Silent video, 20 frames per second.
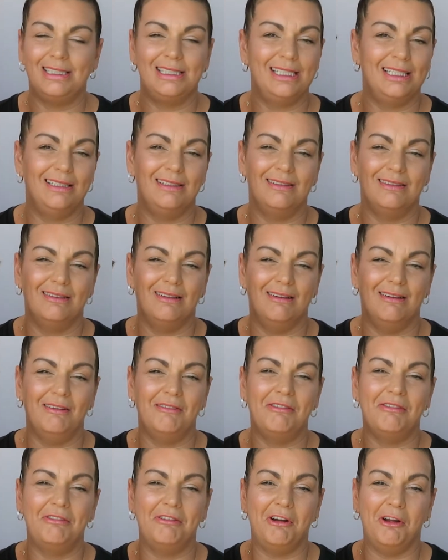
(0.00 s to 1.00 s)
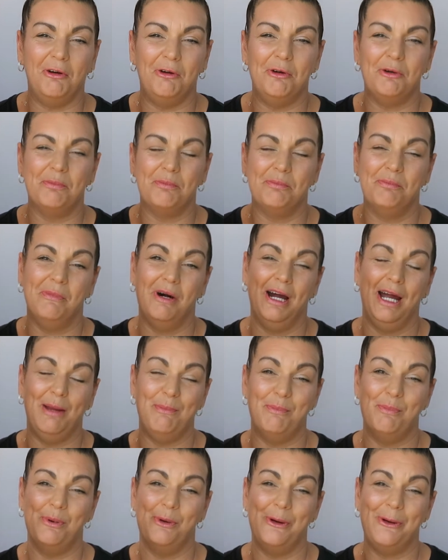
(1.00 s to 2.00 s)
did not float my
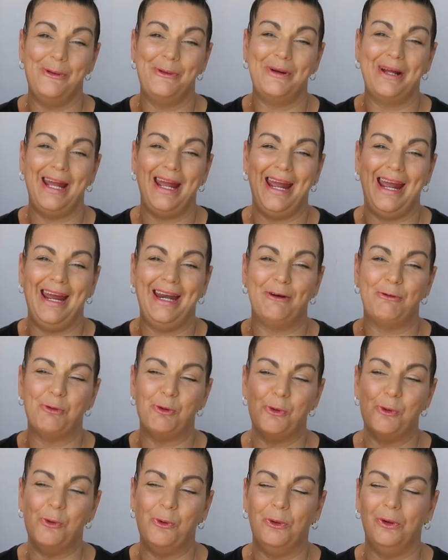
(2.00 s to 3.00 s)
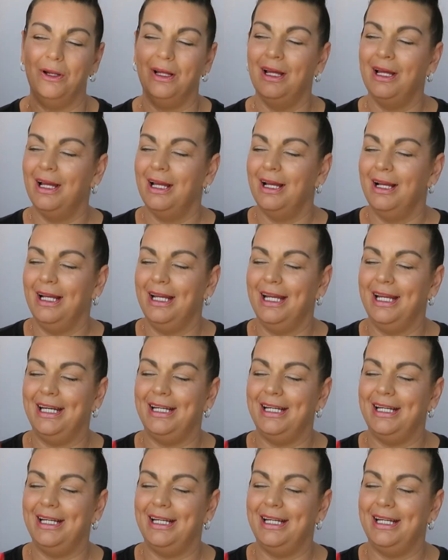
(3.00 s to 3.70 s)
boat at all.